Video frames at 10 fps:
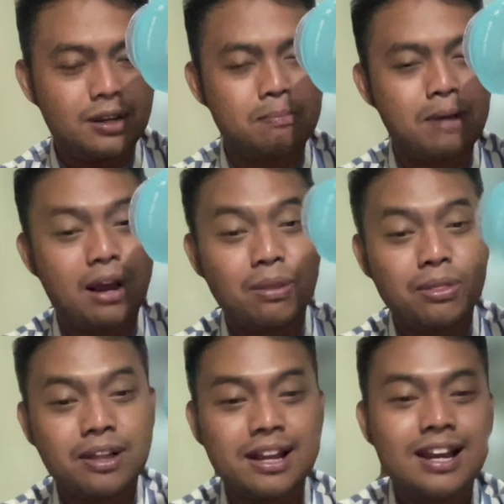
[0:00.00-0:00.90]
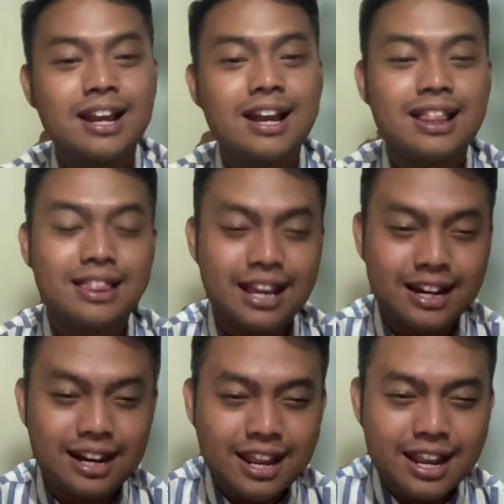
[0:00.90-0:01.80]
mouth,
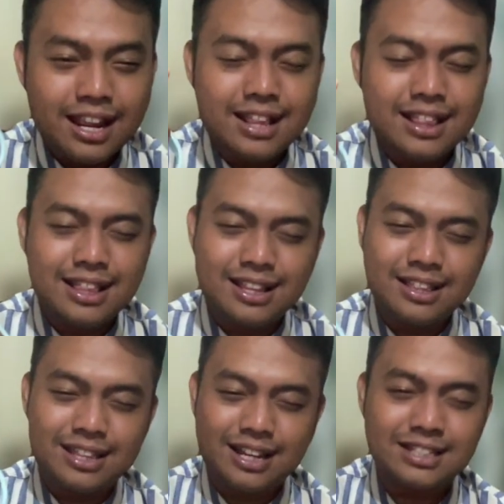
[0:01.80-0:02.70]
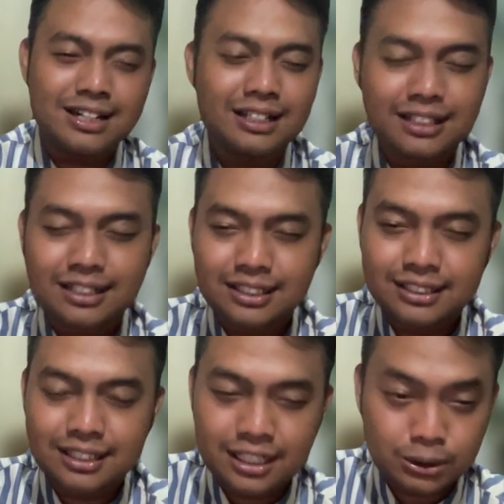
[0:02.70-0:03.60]
then that's like there is
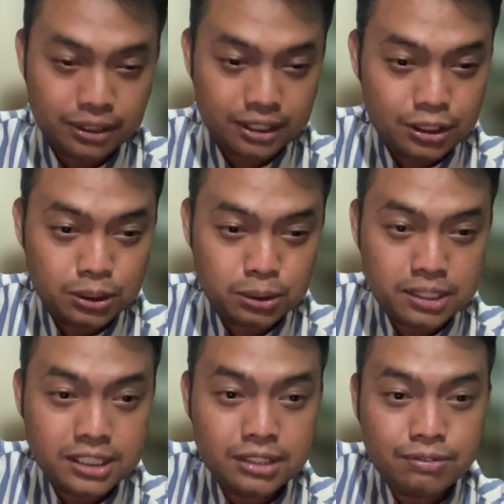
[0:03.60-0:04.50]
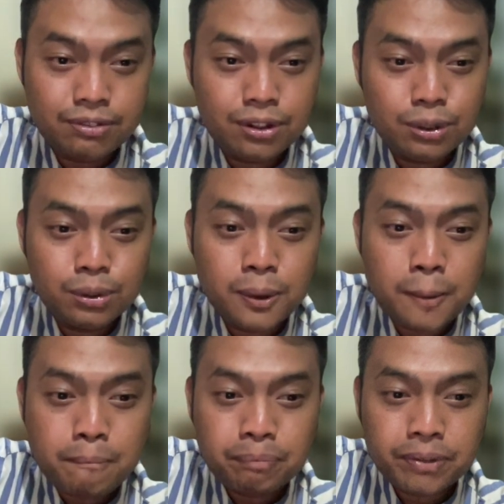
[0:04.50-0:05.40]
a natural intuition for you
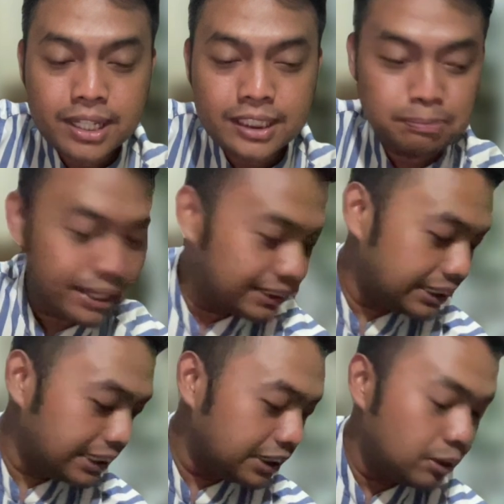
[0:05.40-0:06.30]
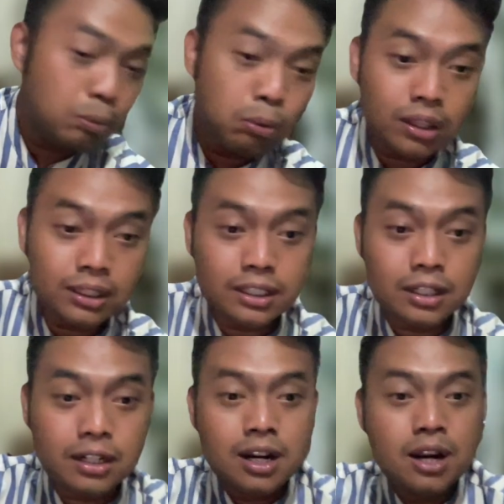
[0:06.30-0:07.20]
expecting the
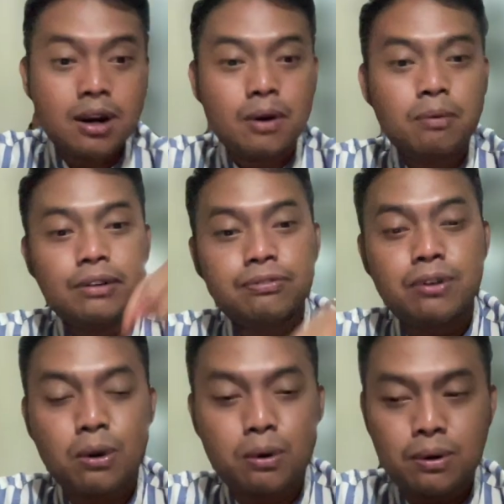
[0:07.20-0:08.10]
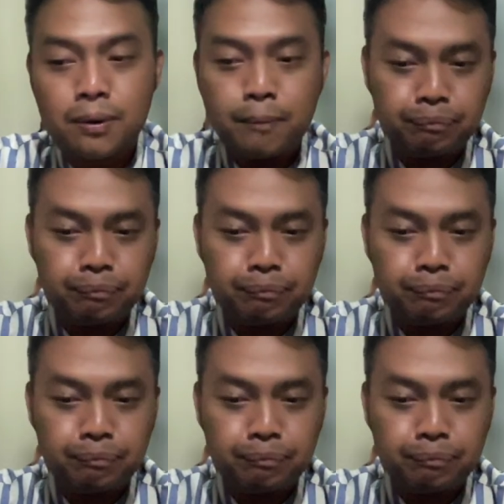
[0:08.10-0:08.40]
water will flow